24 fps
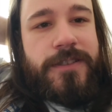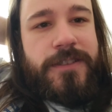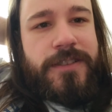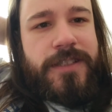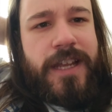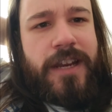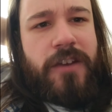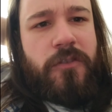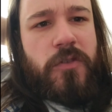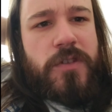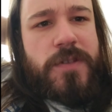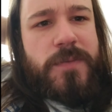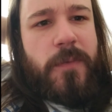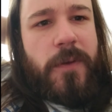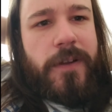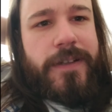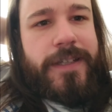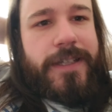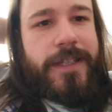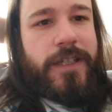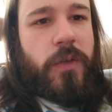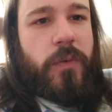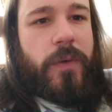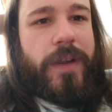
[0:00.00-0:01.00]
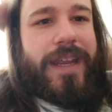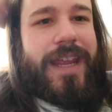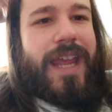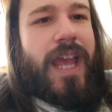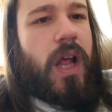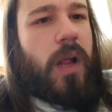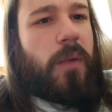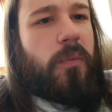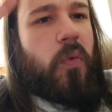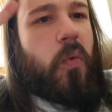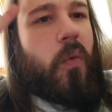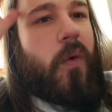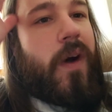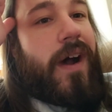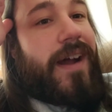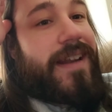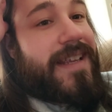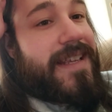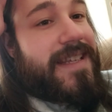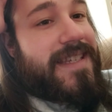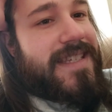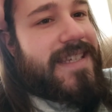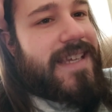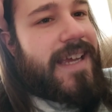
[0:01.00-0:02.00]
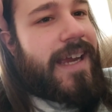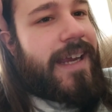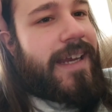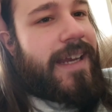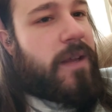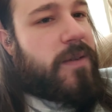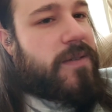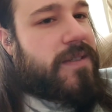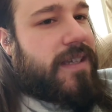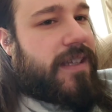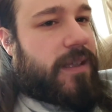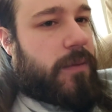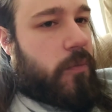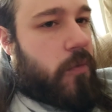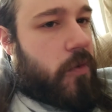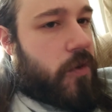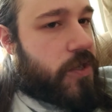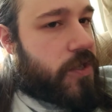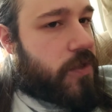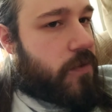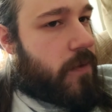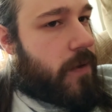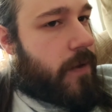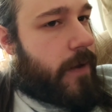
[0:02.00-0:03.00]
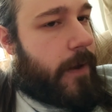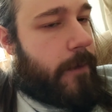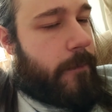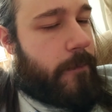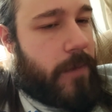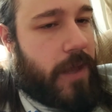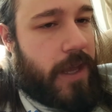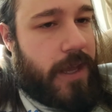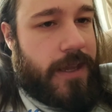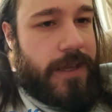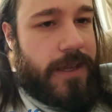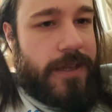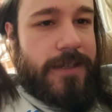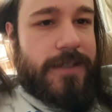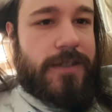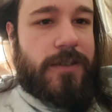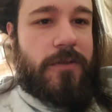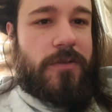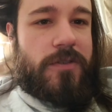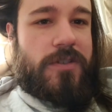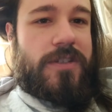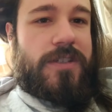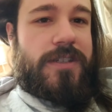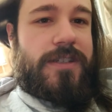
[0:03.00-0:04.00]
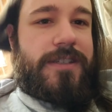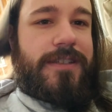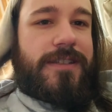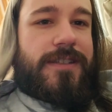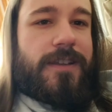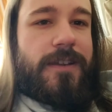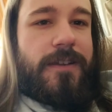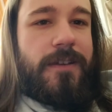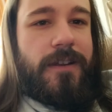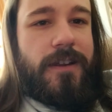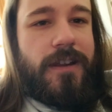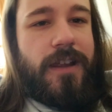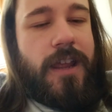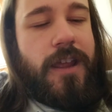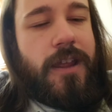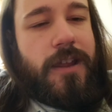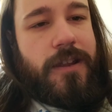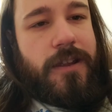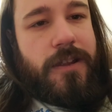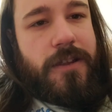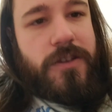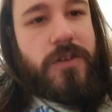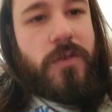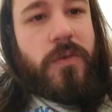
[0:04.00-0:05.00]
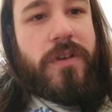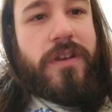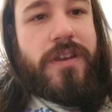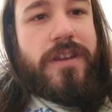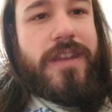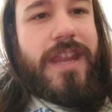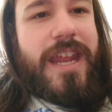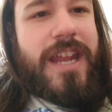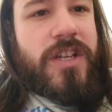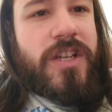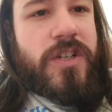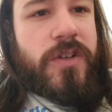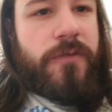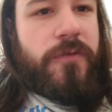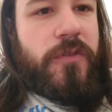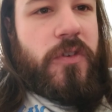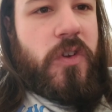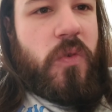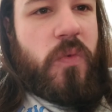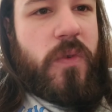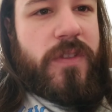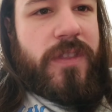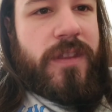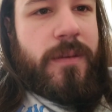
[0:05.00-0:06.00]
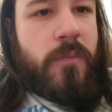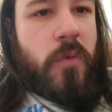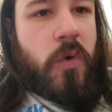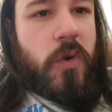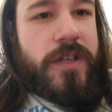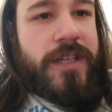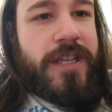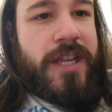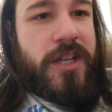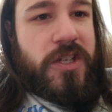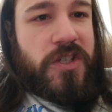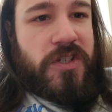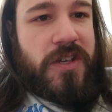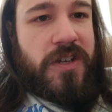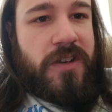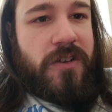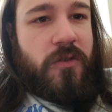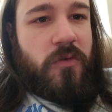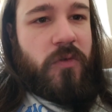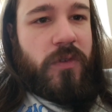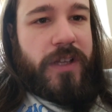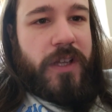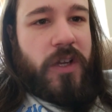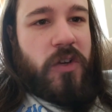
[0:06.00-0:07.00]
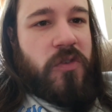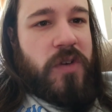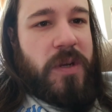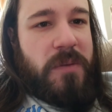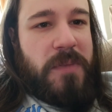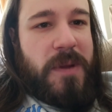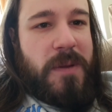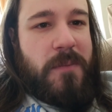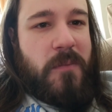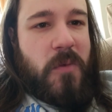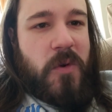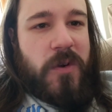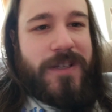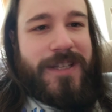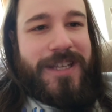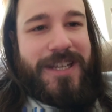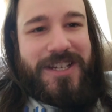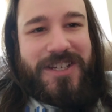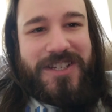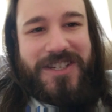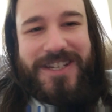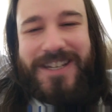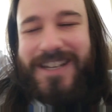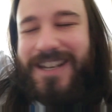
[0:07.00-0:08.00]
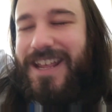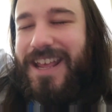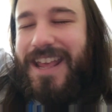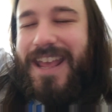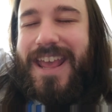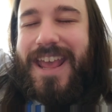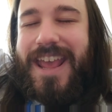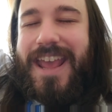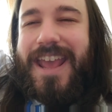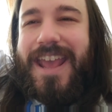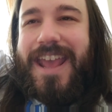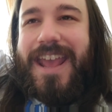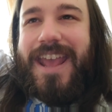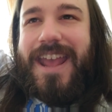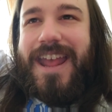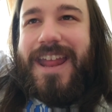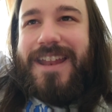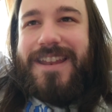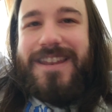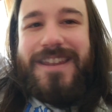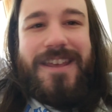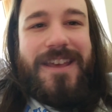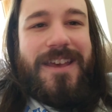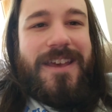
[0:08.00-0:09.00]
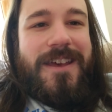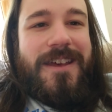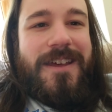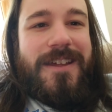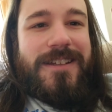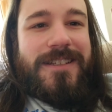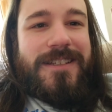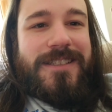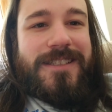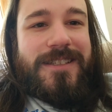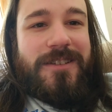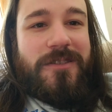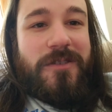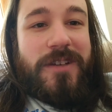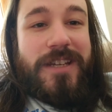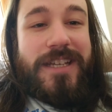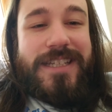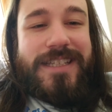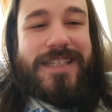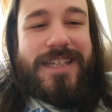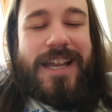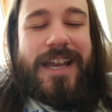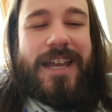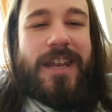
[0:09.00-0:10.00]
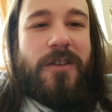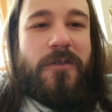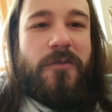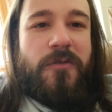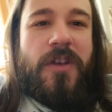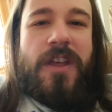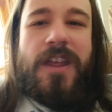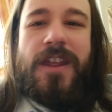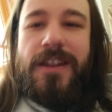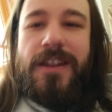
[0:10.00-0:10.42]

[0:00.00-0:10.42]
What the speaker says: of responding to a help wanted sign outside the mortuary. So she's doing an interview with the mortician, a really creepy mortician, and so he's kind of